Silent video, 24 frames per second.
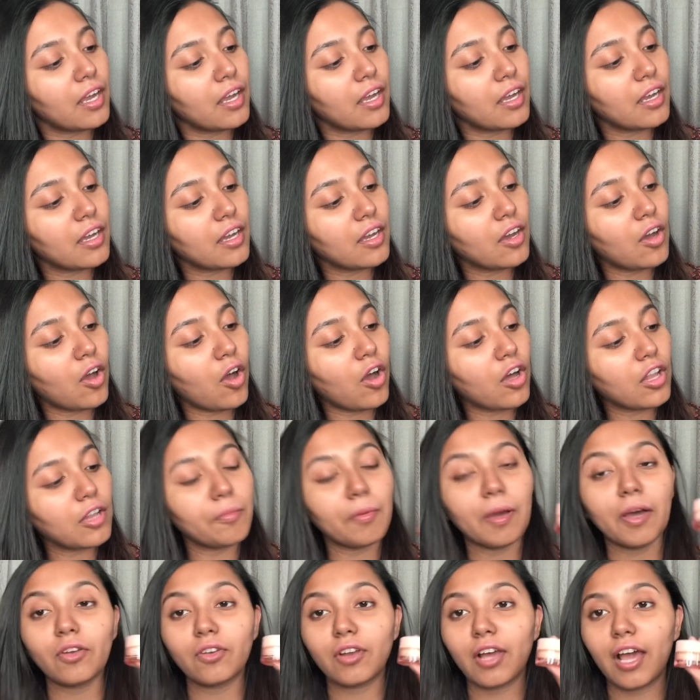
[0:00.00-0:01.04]
All
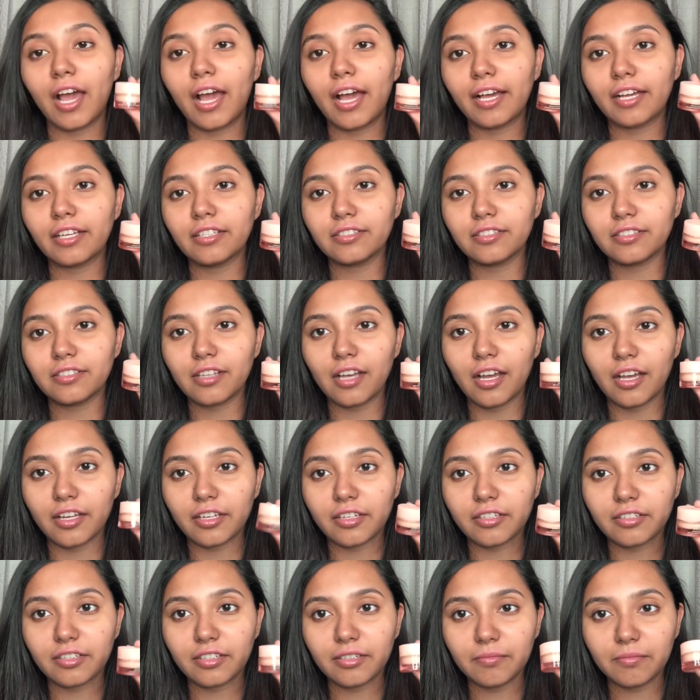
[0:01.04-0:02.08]
About Eyes eye
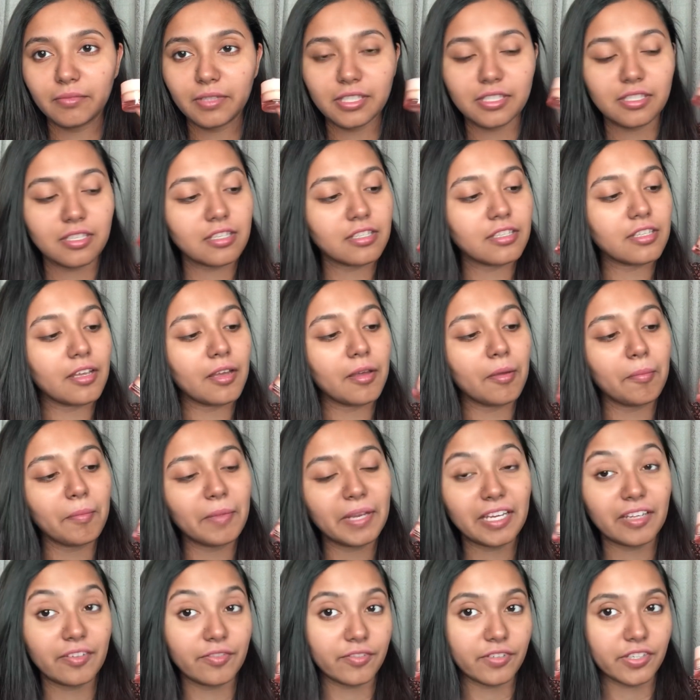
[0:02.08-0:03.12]
cream. This is the
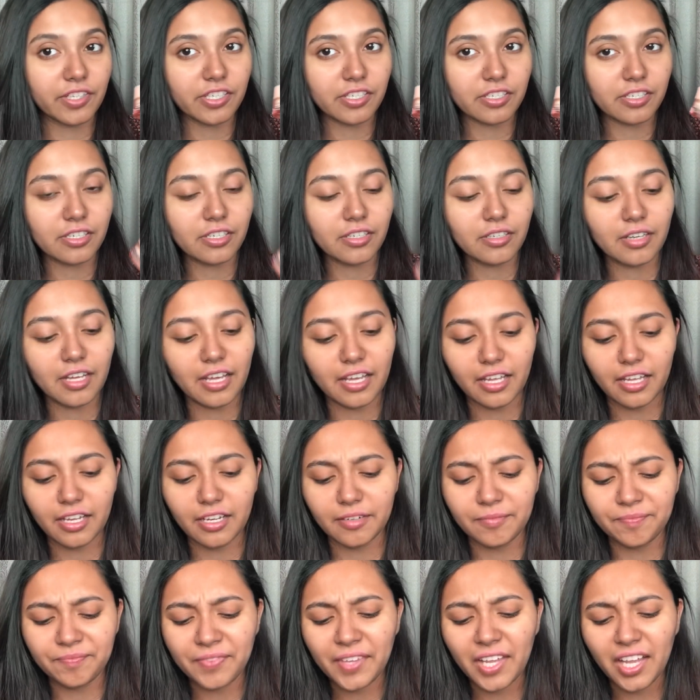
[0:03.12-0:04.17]
mini version
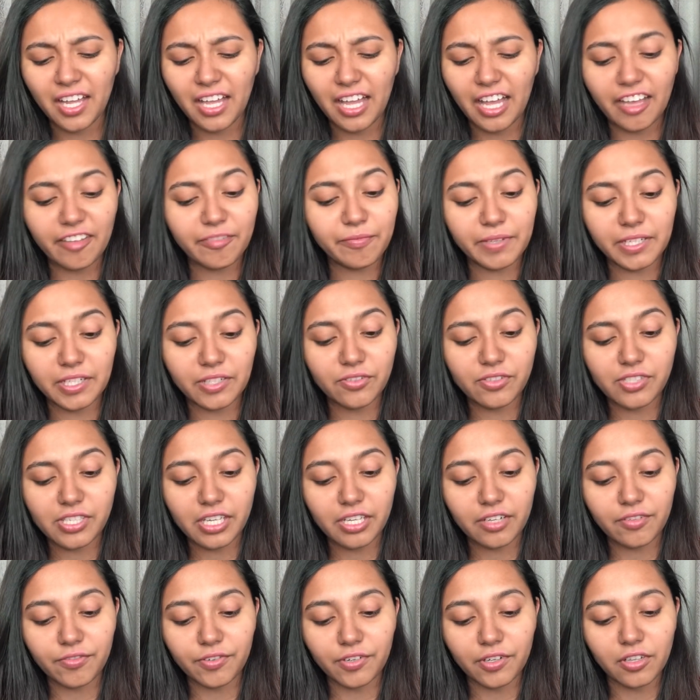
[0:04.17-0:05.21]
and I've been using
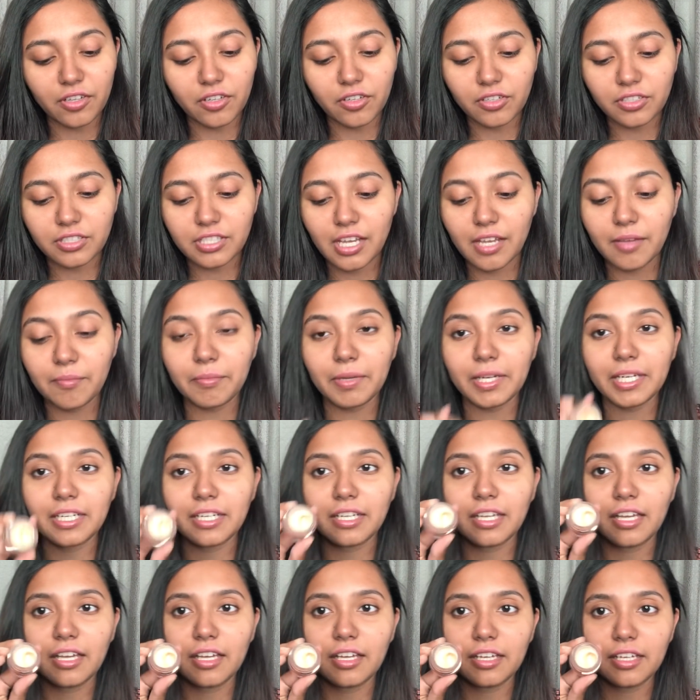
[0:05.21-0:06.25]
it for a long time, but
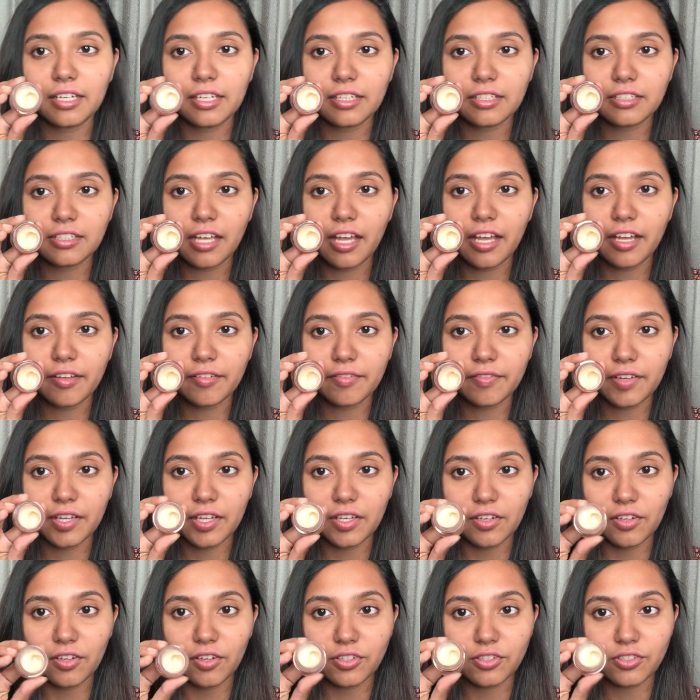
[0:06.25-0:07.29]
I have
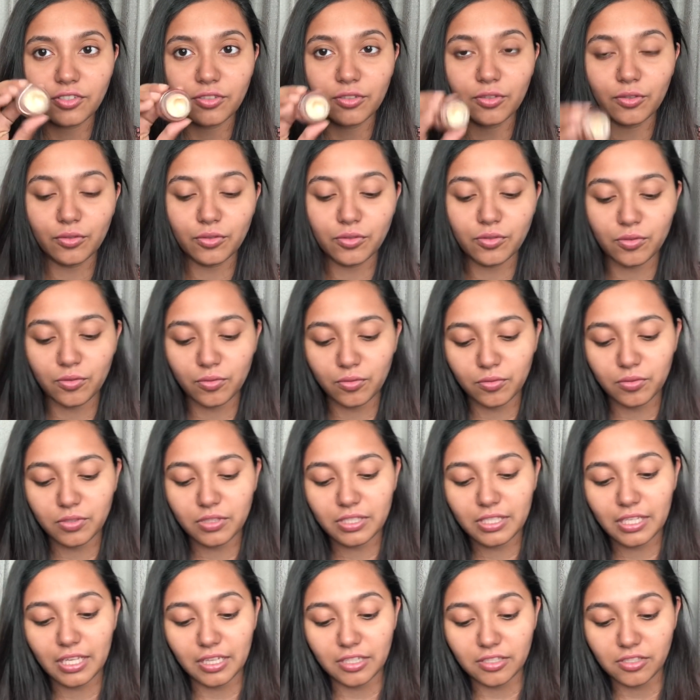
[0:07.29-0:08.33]
a lot to go through
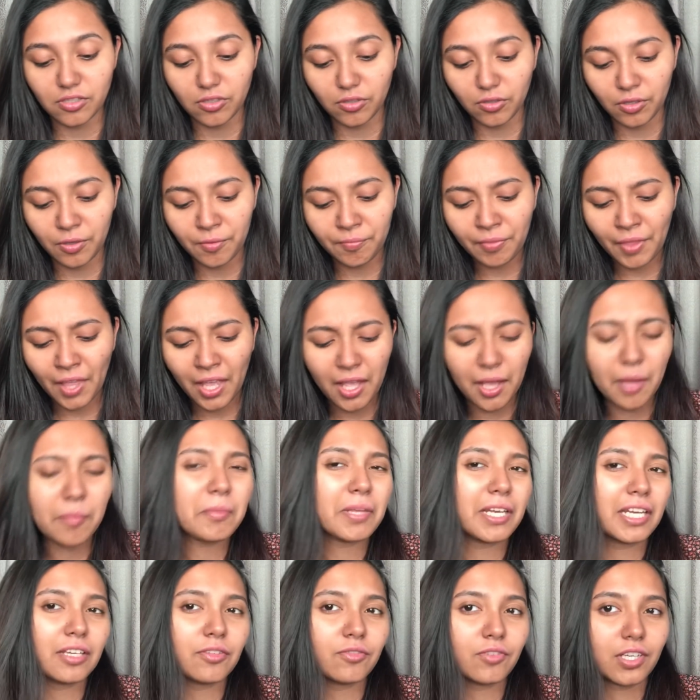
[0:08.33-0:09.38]
still, so
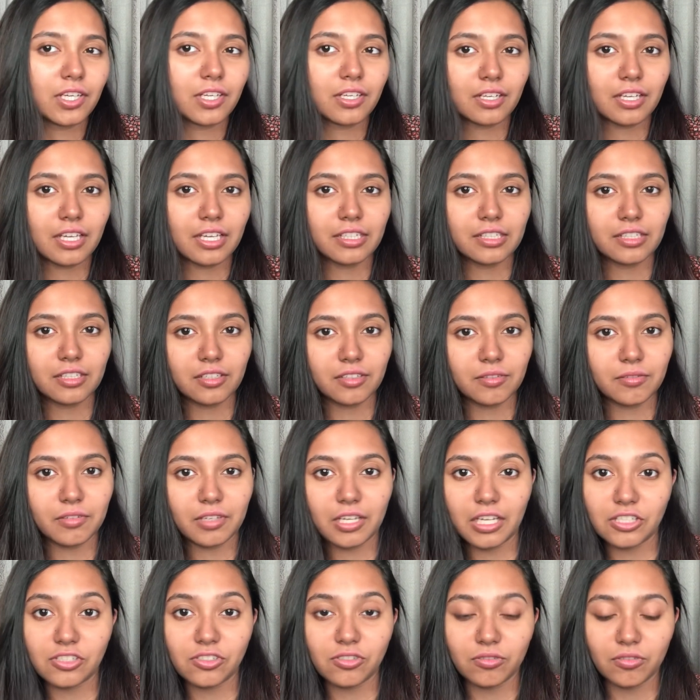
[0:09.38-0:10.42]
mini one can
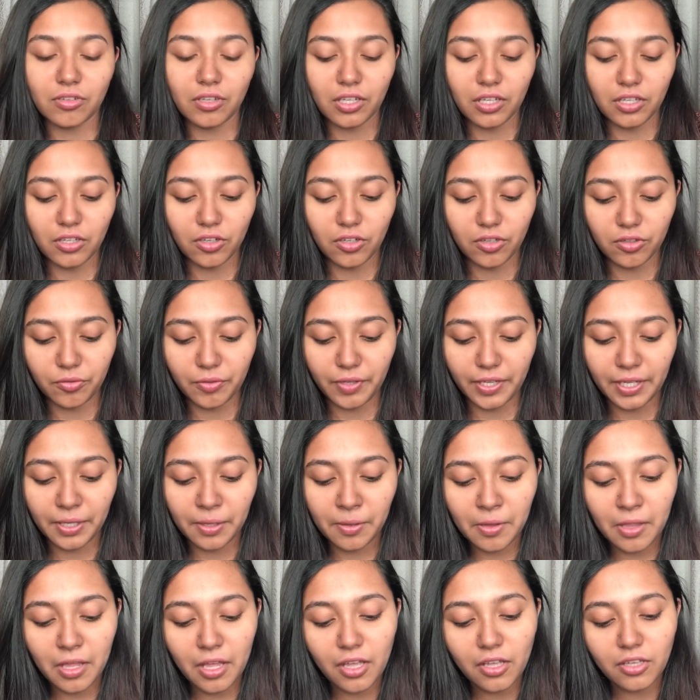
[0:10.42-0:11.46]
get you a long way.
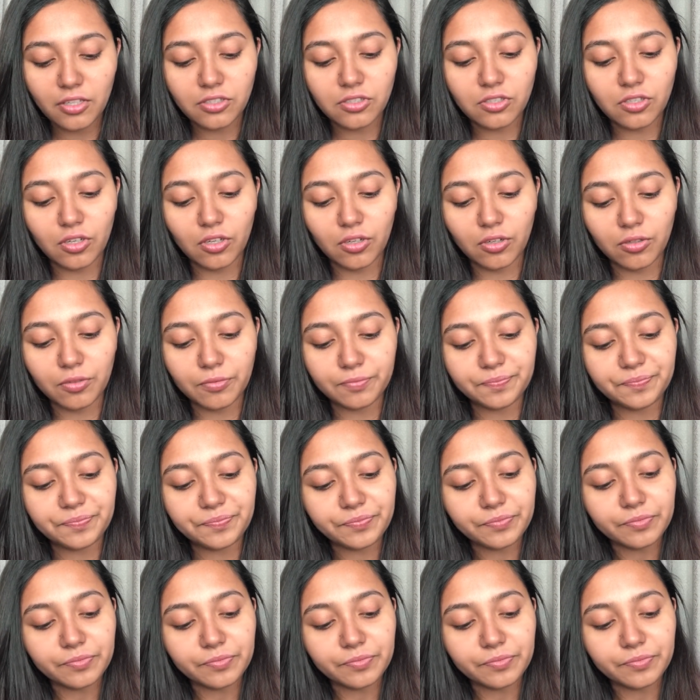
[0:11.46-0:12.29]
So